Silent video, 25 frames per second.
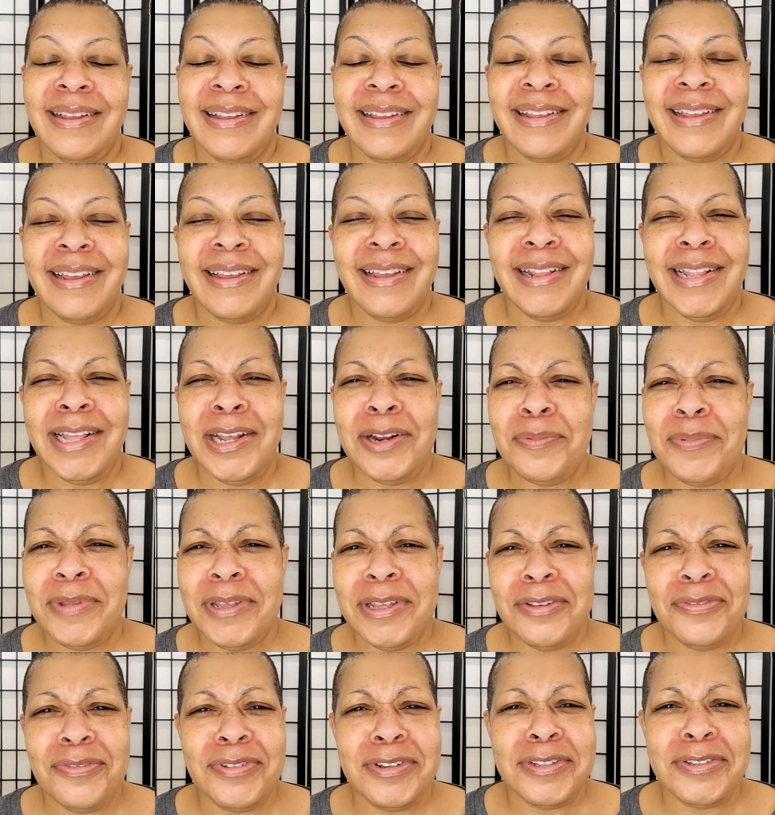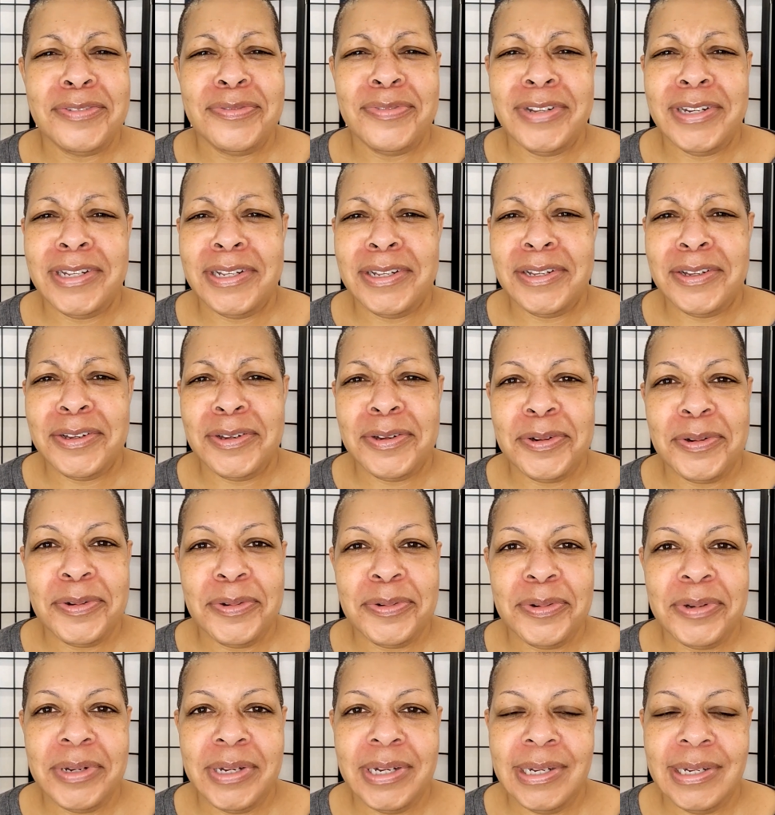yeah, that'll be it for this
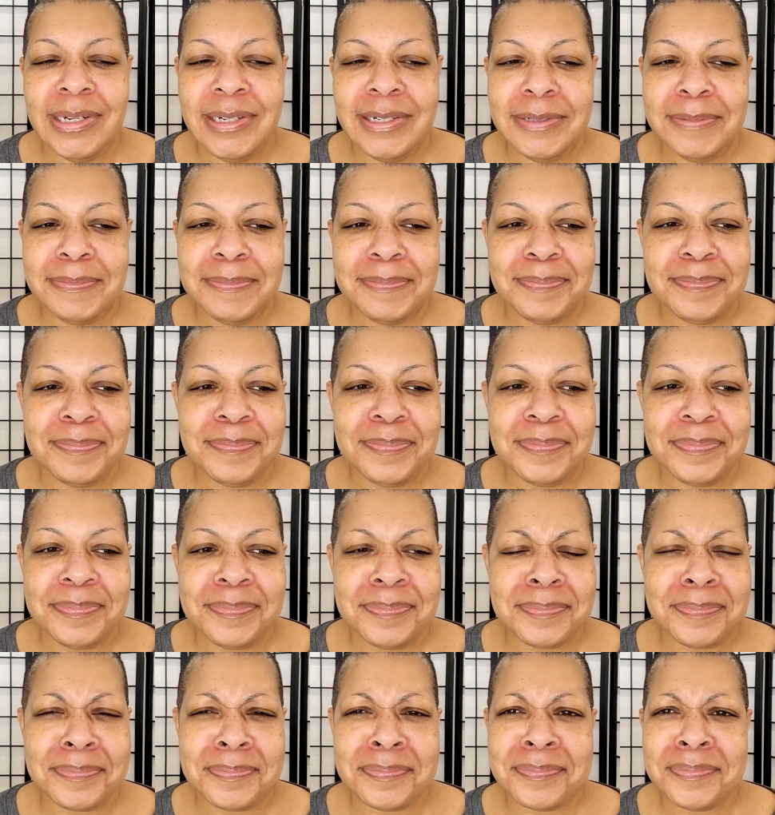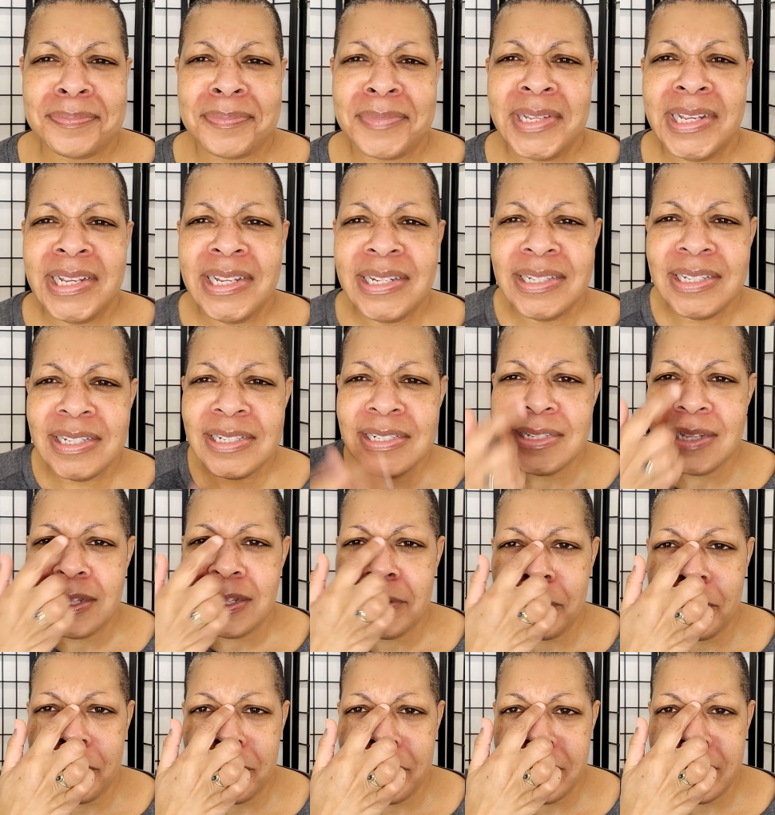video. Um, he did say
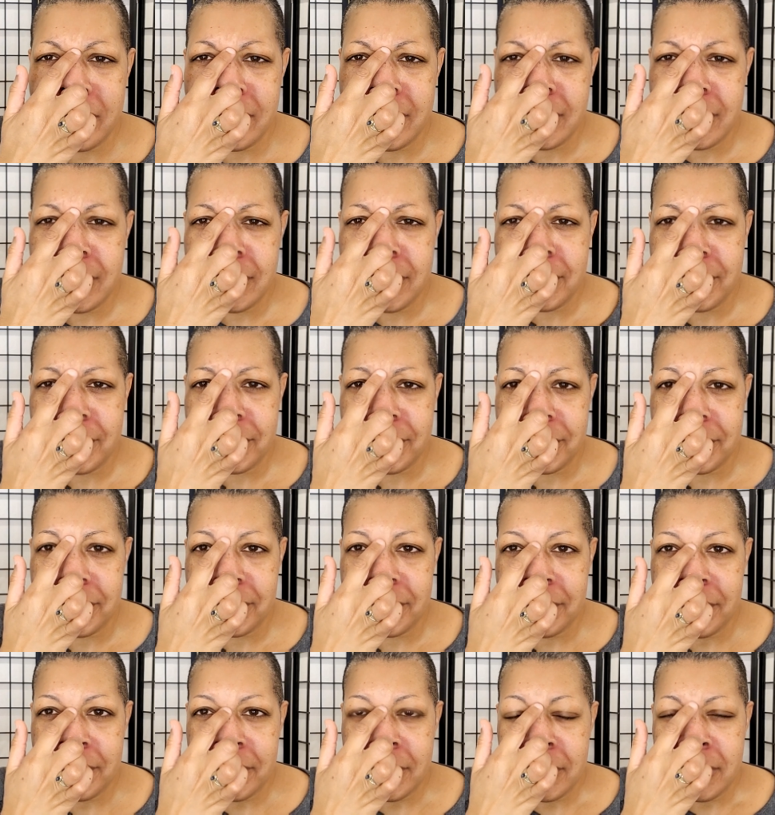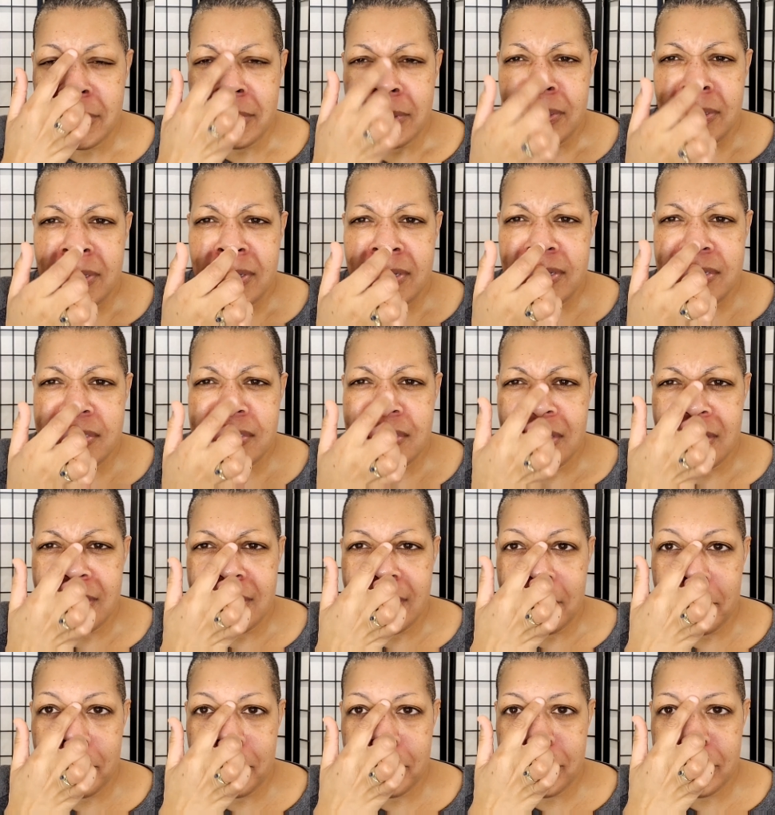the one here, he said
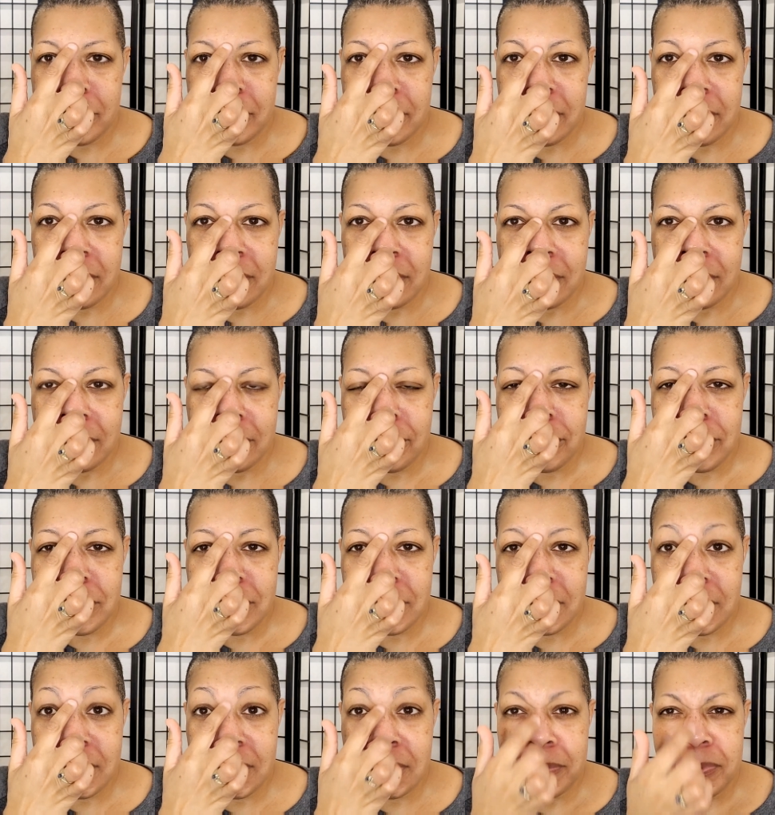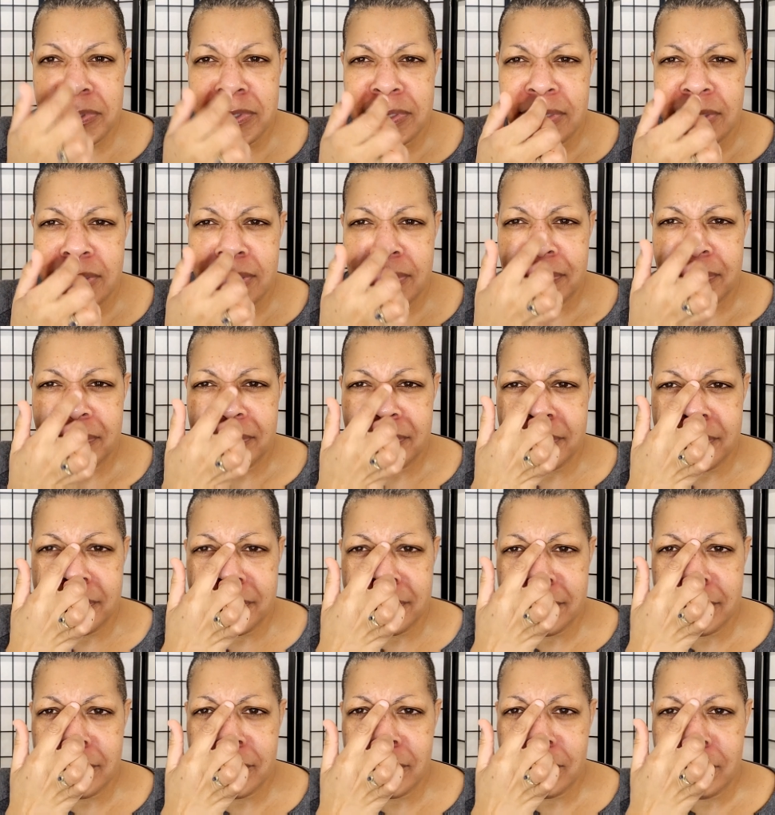that would loosen up some
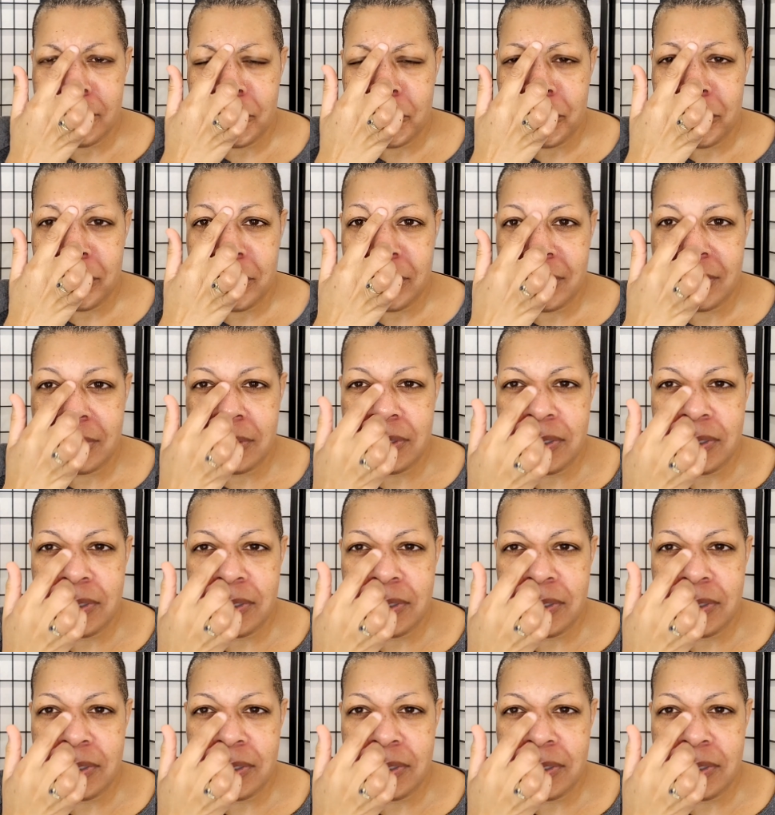or,